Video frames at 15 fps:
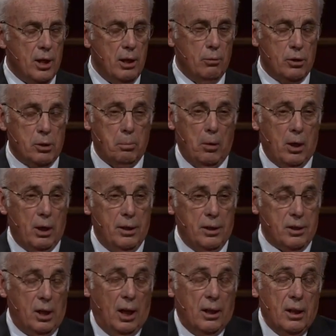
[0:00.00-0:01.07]
He was a part of
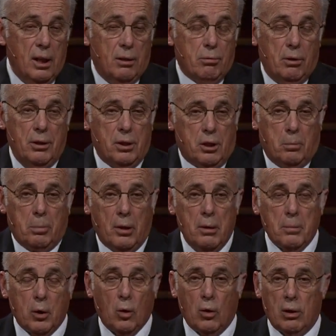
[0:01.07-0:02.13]
the Sanhedrin, the
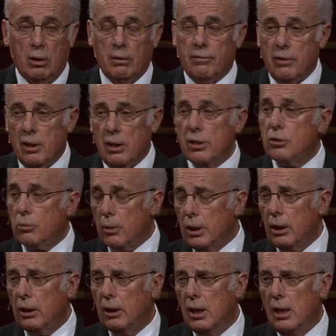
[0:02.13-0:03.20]
Supreme Court of
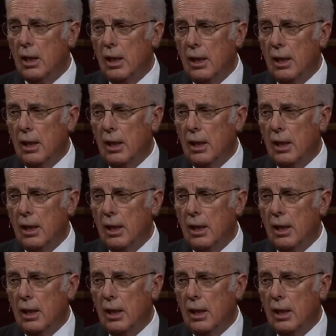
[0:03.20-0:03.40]
Israel.